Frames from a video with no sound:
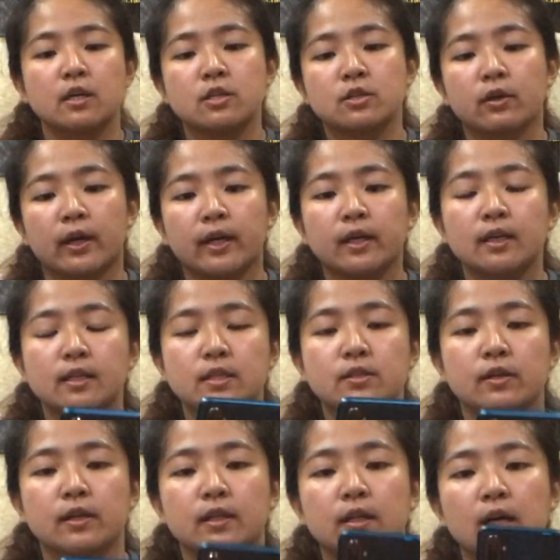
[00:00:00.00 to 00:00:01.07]
So I heard
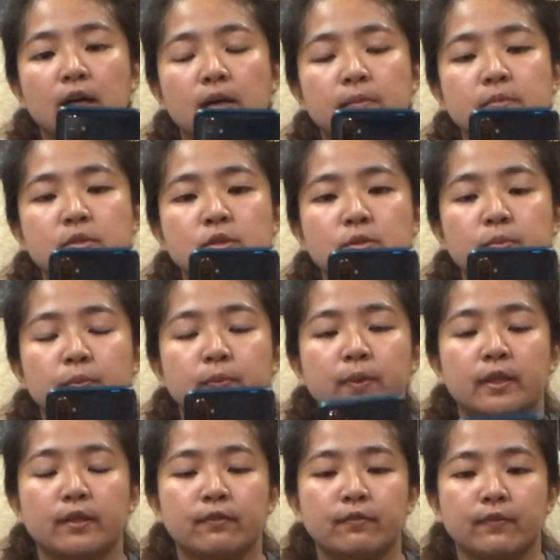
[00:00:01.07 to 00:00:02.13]
this one comes
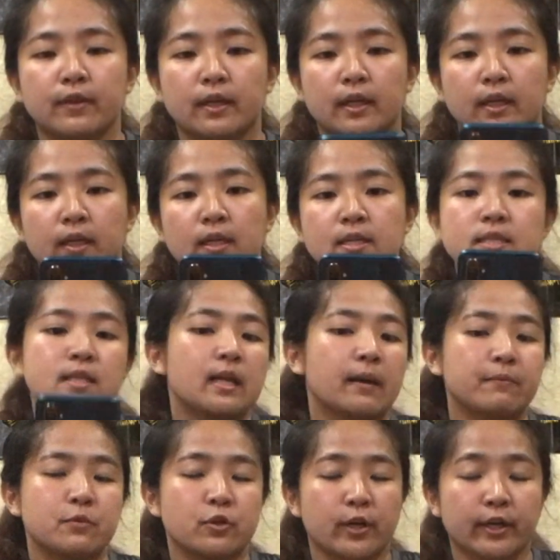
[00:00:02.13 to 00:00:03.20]
with a
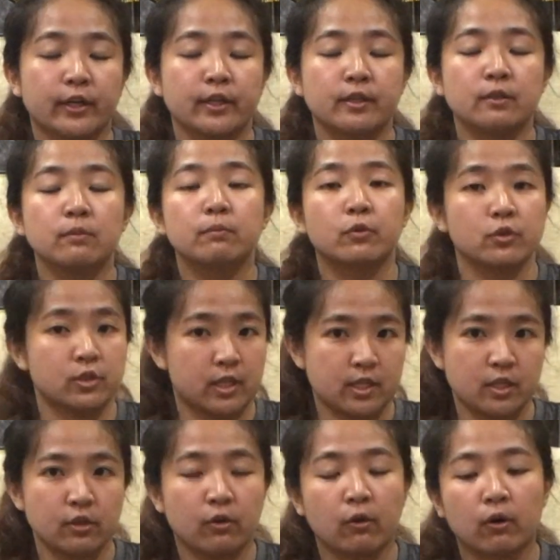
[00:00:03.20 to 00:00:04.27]
Snapdragon
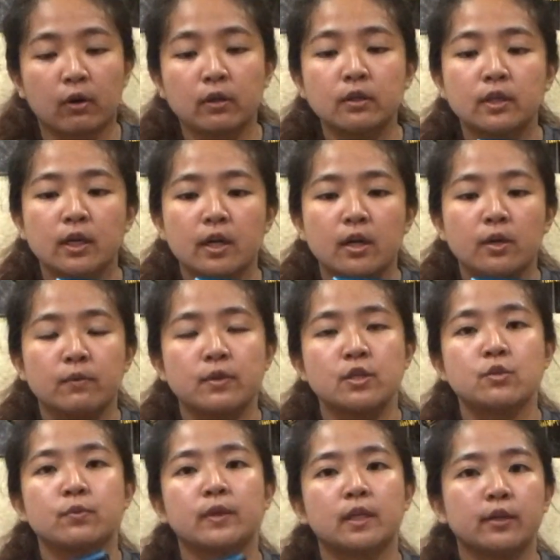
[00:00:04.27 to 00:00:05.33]
processing core, which
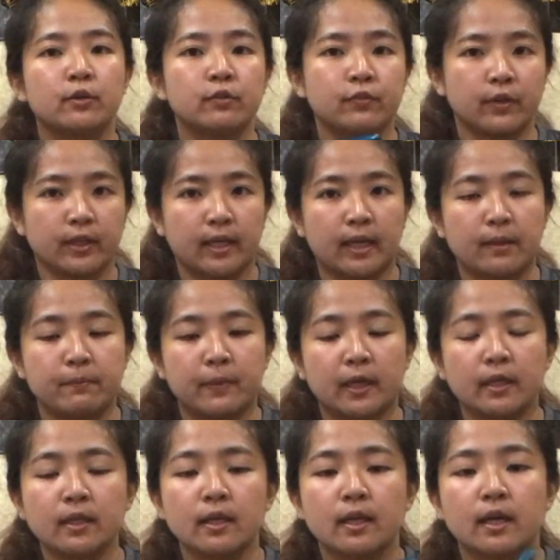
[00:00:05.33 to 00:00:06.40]
is really good for
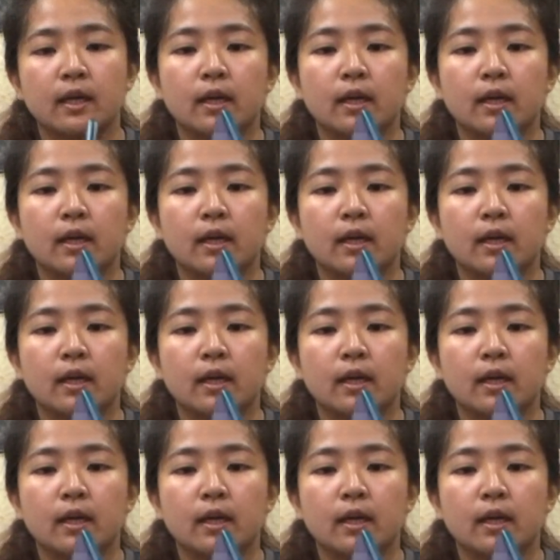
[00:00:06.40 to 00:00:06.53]
gaming.